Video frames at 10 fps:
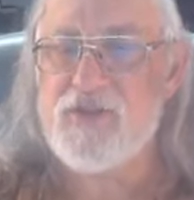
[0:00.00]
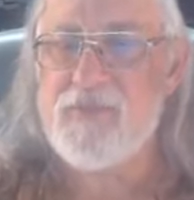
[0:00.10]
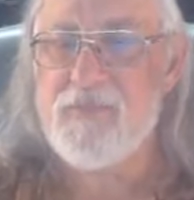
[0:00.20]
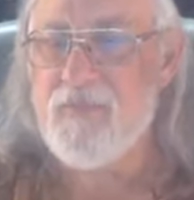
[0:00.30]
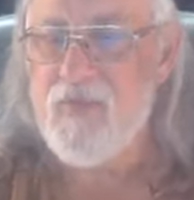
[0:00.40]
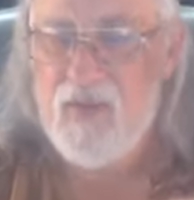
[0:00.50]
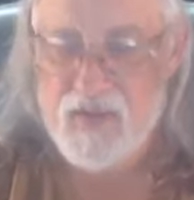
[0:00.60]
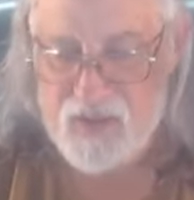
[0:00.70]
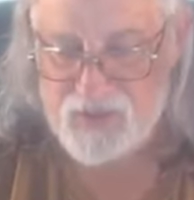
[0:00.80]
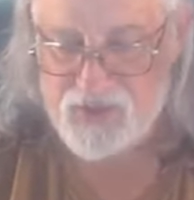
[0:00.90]
him,
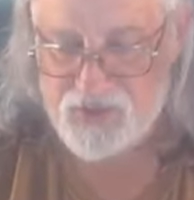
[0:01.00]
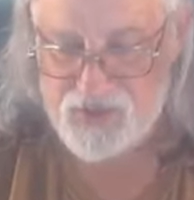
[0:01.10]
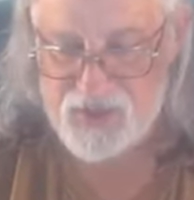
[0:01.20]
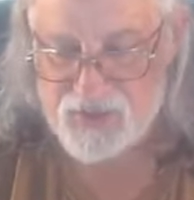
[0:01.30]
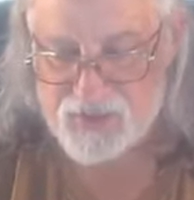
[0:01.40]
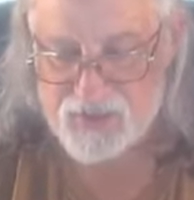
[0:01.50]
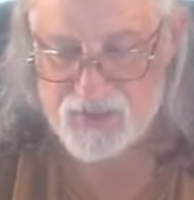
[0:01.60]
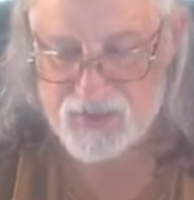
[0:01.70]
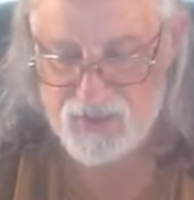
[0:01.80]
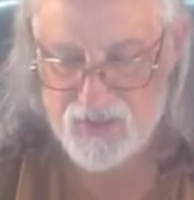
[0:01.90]
catch
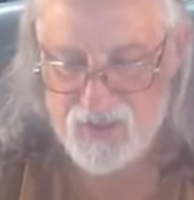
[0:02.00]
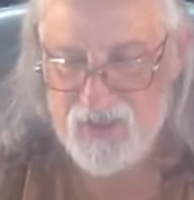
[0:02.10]
Jesus